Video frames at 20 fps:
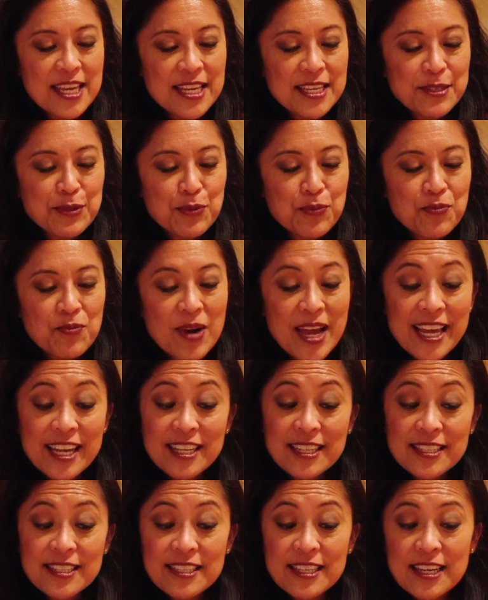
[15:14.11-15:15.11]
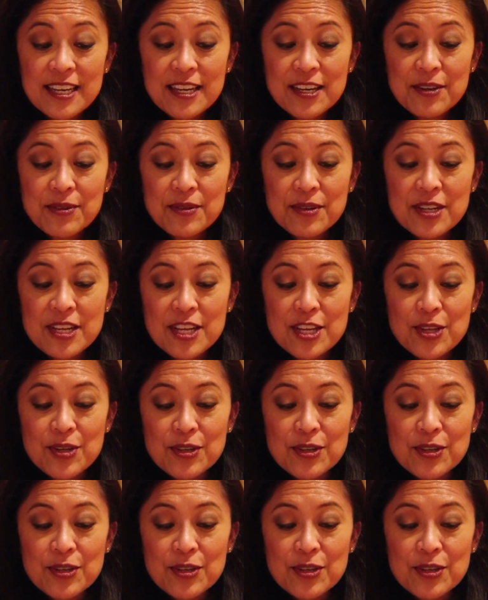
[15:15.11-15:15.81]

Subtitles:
is write down